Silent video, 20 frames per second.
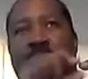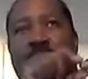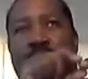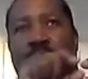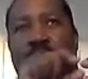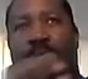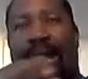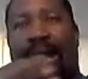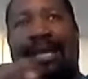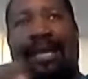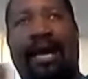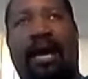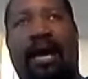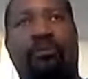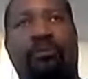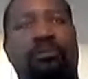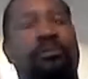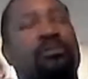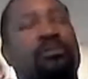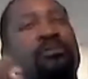will write
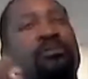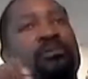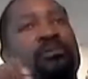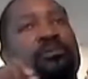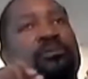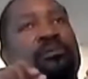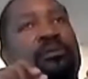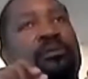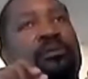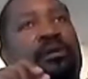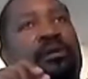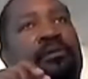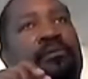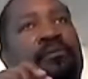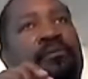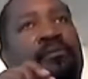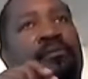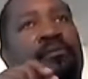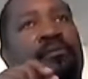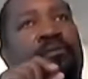out
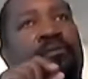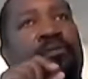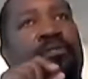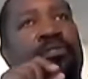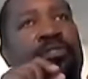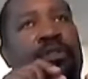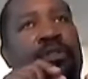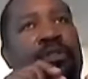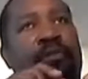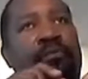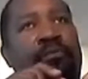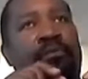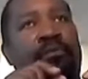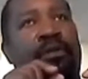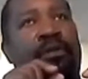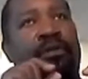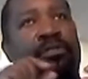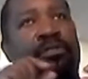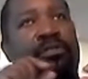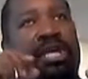the
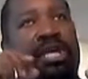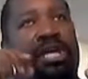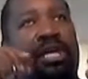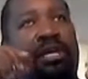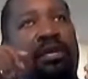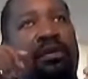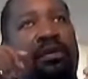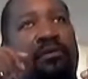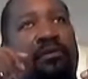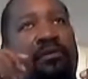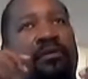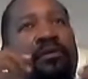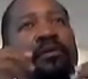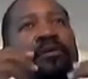the